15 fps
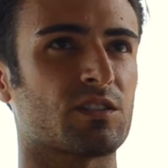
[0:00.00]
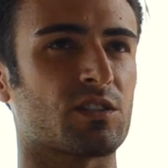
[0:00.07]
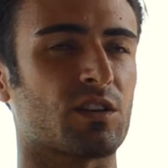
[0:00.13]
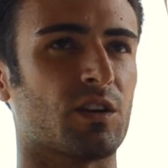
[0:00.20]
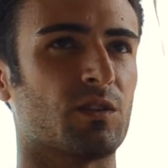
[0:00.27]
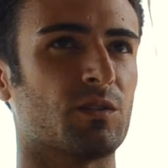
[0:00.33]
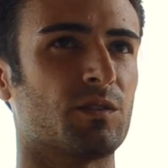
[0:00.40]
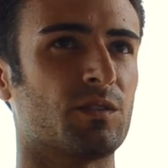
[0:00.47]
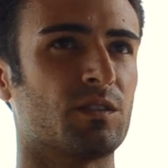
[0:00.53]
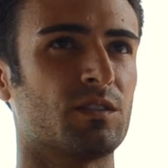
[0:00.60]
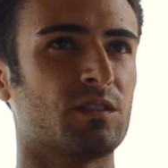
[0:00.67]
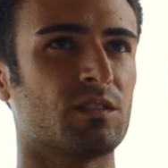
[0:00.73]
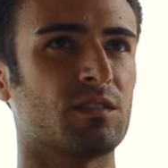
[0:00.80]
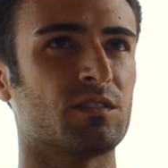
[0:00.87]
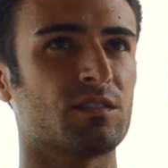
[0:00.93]
So
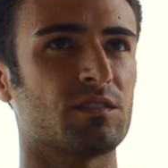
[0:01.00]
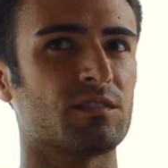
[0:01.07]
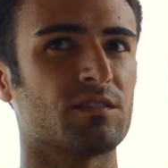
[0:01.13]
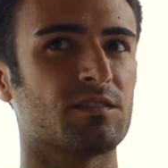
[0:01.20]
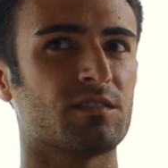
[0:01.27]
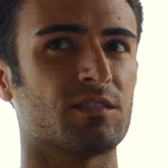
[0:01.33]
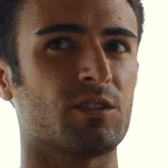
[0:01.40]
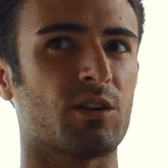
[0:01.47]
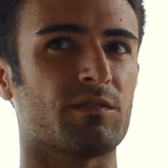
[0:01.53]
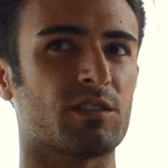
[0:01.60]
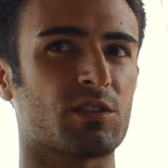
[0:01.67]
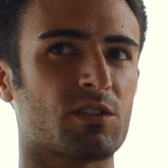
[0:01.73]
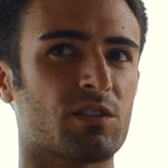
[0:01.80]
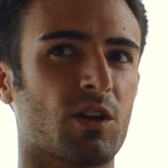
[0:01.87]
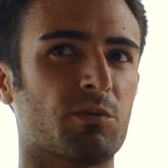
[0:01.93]
you have
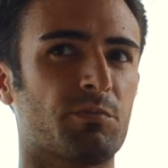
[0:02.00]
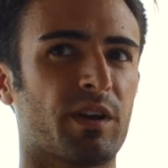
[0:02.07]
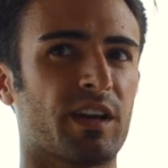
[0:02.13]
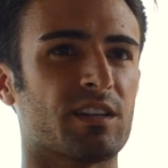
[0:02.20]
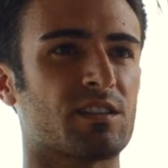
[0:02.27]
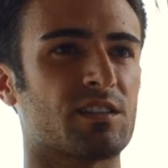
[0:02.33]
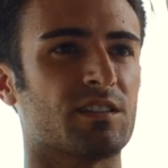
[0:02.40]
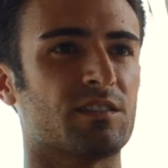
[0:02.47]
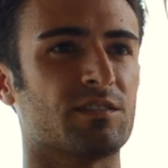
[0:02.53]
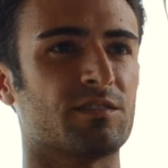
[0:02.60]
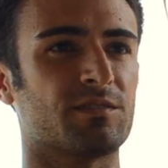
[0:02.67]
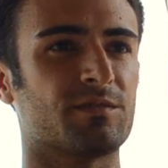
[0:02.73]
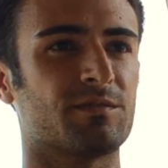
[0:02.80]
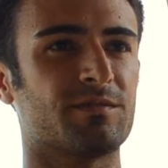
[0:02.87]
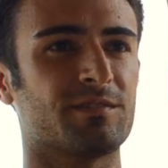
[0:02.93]
the slow pace of
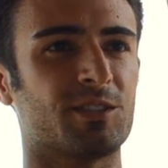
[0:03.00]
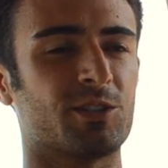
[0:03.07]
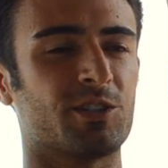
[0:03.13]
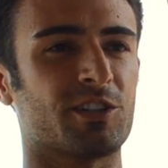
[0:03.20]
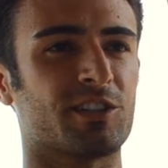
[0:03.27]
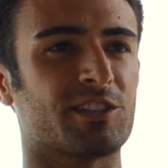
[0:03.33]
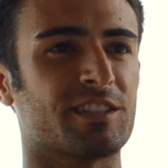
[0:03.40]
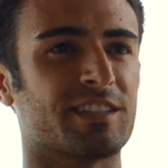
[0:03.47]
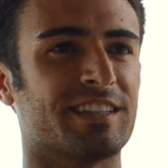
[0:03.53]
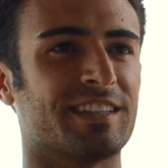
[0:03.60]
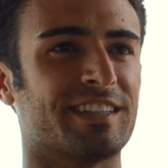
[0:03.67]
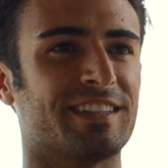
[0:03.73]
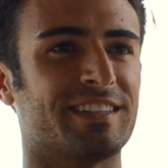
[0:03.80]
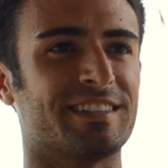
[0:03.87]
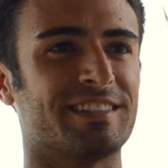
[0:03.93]
New
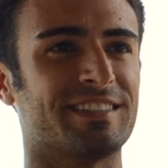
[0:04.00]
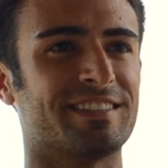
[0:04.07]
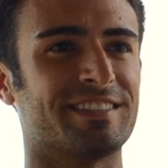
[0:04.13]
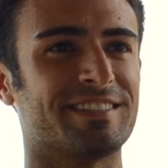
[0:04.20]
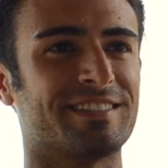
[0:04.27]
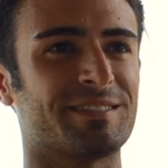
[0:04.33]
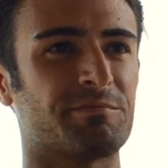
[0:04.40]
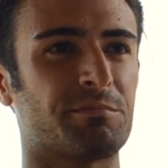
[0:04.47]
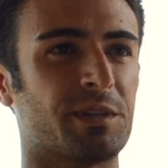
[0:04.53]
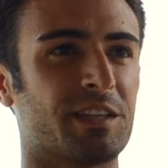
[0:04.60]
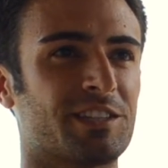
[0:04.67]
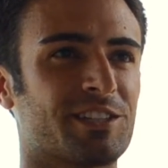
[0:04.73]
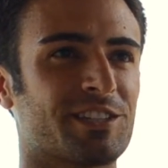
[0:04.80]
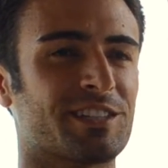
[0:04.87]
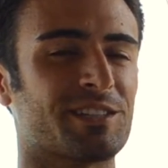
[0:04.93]
Jersey and
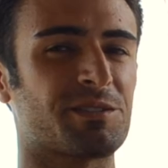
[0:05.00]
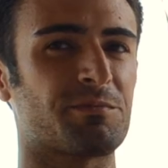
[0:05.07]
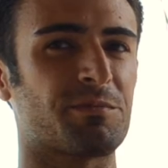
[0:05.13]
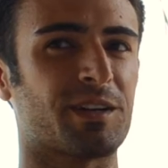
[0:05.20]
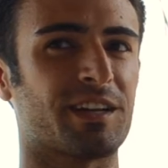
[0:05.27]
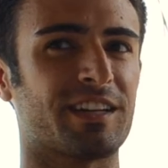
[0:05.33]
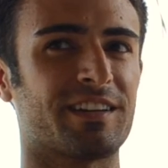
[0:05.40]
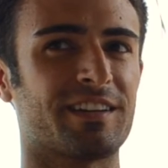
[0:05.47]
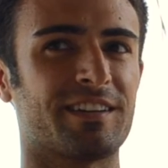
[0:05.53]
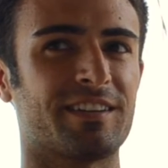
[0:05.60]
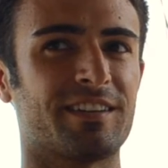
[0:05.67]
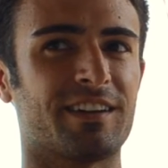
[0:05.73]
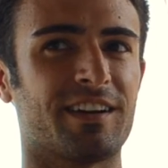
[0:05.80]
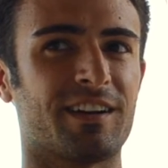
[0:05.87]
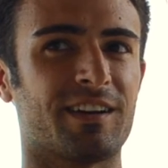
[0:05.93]
beaches, but
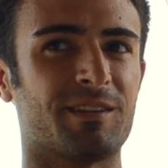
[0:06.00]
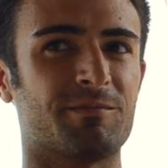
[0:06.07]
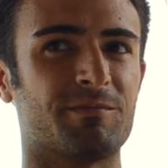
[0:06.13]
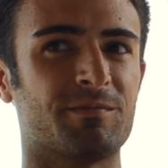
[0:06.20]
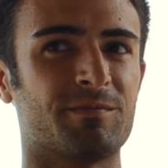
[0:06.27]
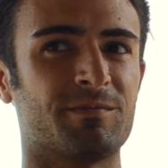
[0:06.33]
um,